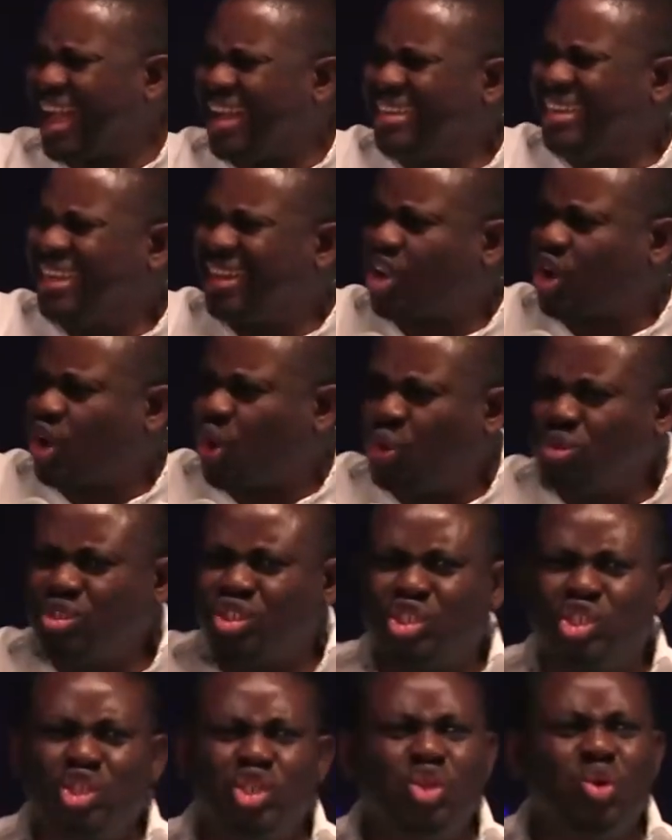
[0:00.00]
and a
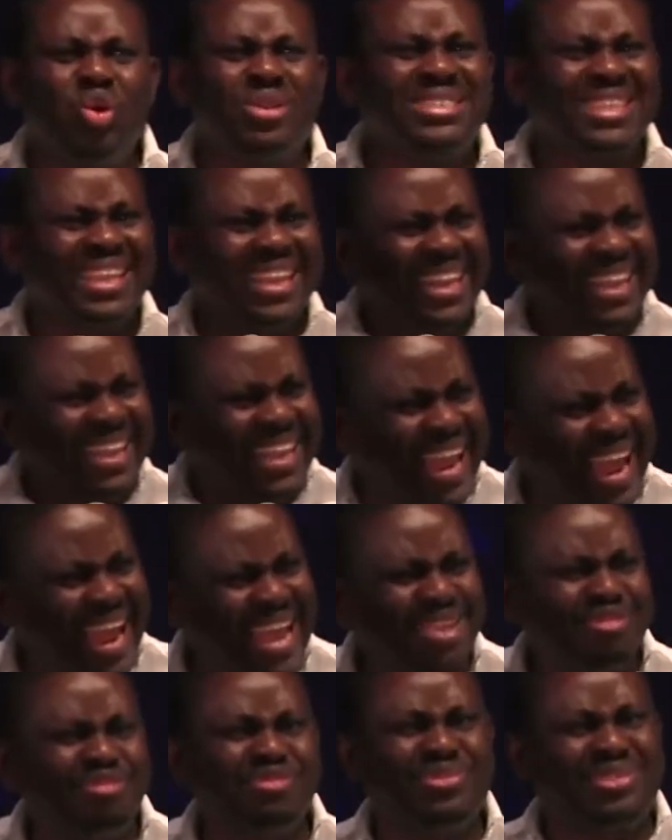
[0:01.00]
continuous
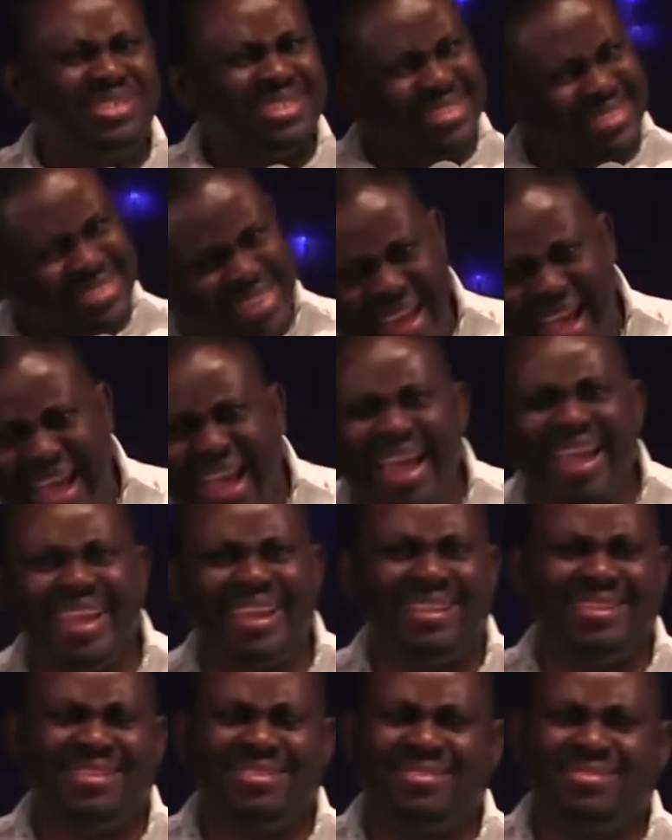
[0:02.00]

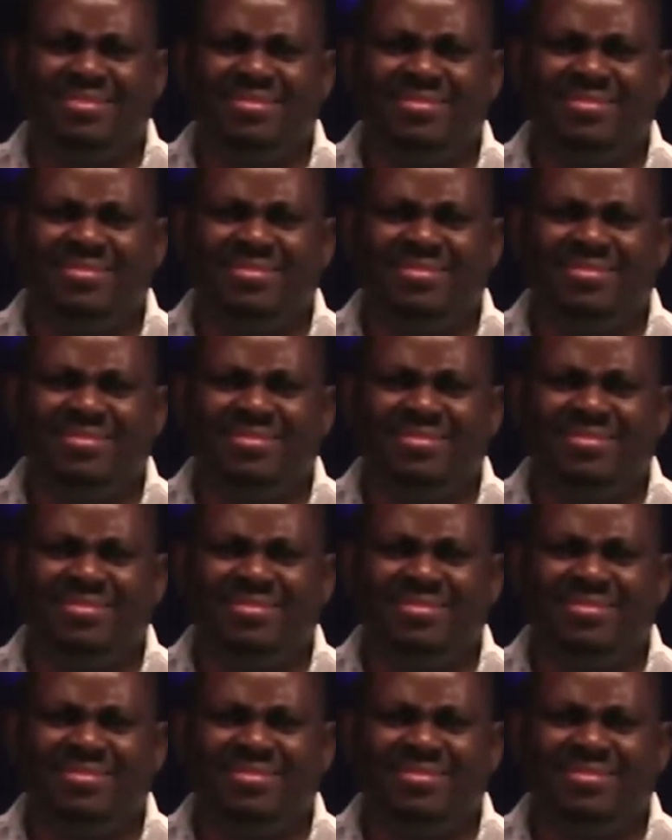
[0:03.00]
lifestyle.